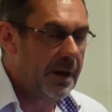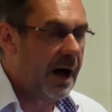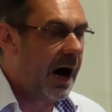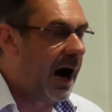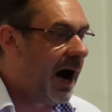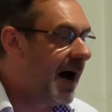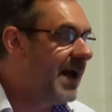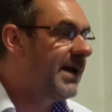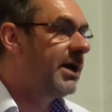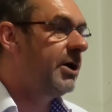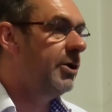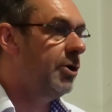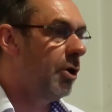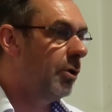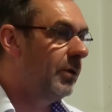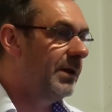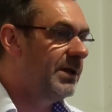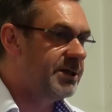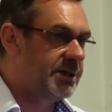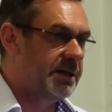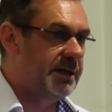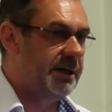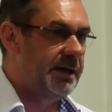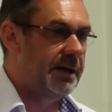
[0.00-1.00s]
I can only
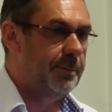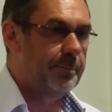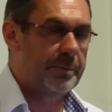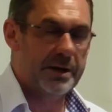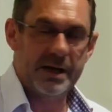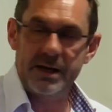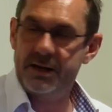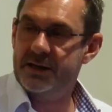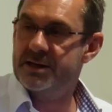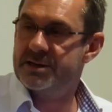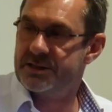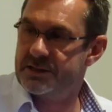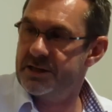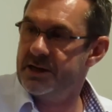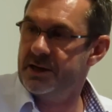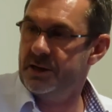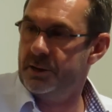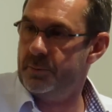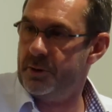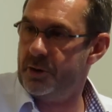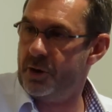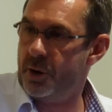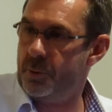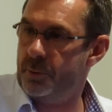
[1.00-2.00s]
see it being a
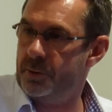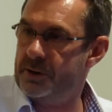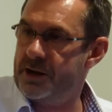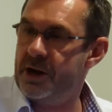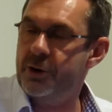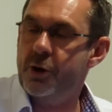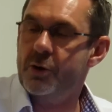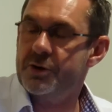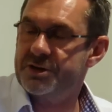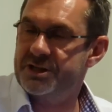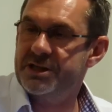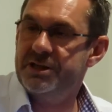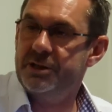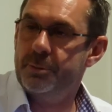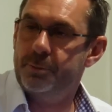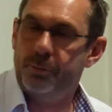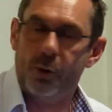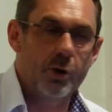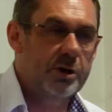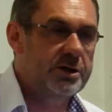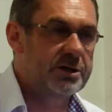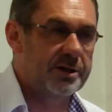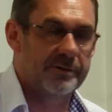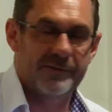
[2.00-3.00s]
single monopoly. I don't see the
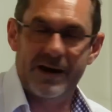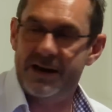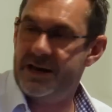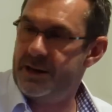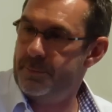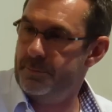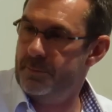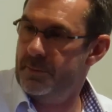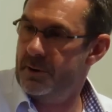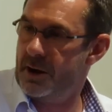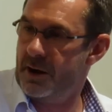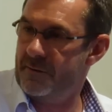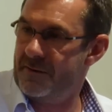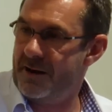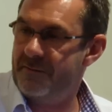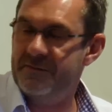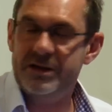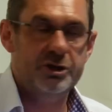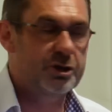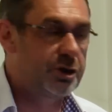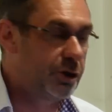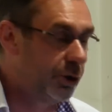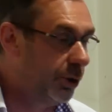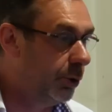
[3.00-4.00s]
point of
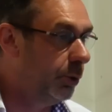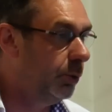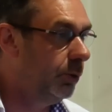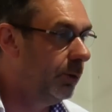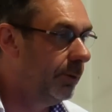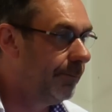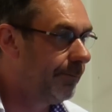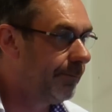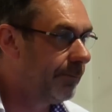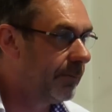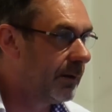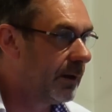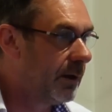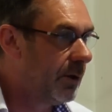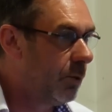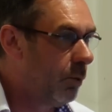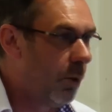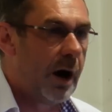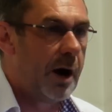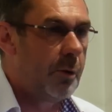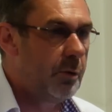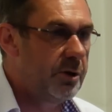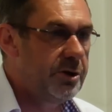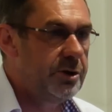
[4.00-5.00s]
having two.
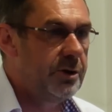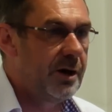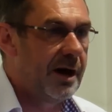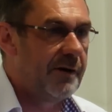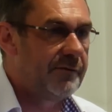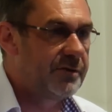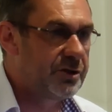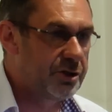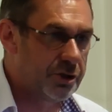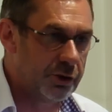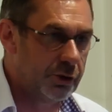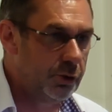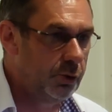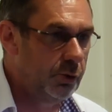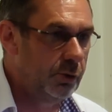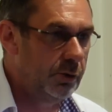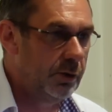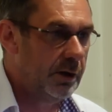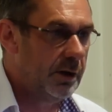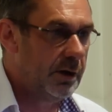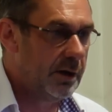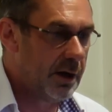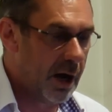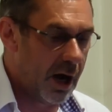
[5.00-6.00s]
Why would you have two
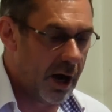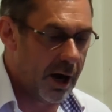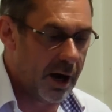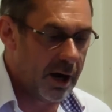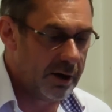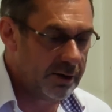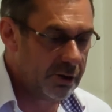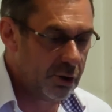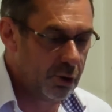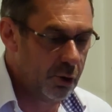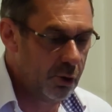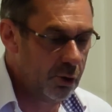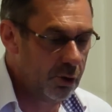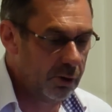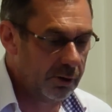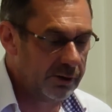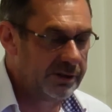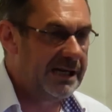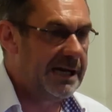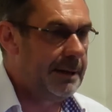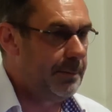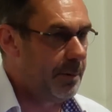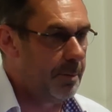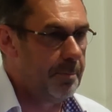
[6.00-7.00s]
Google
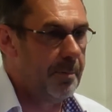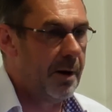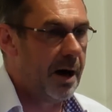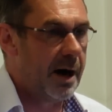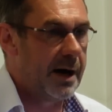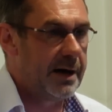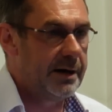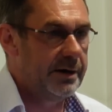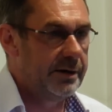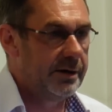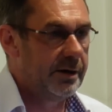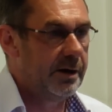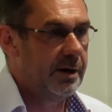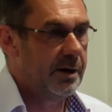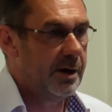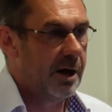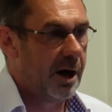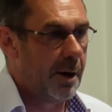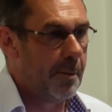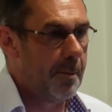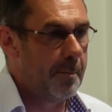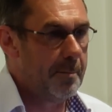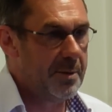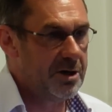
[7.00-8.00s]
DeepMind
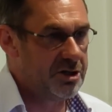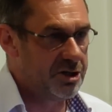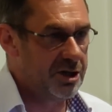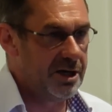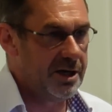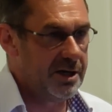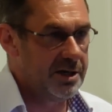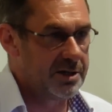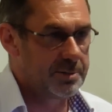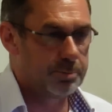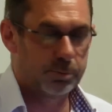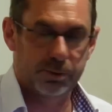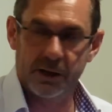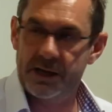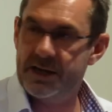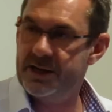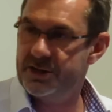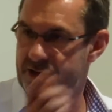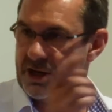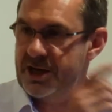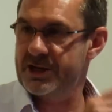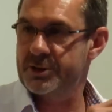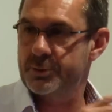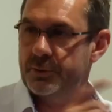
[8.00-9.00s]
machines playing
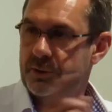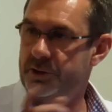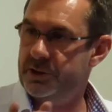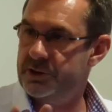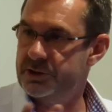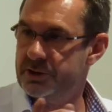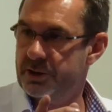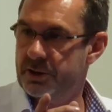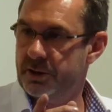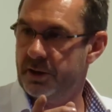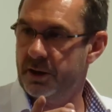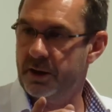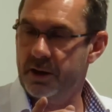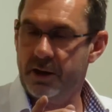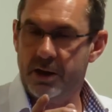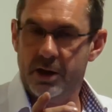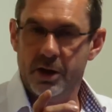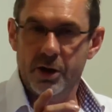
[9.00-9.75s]
chess with each other?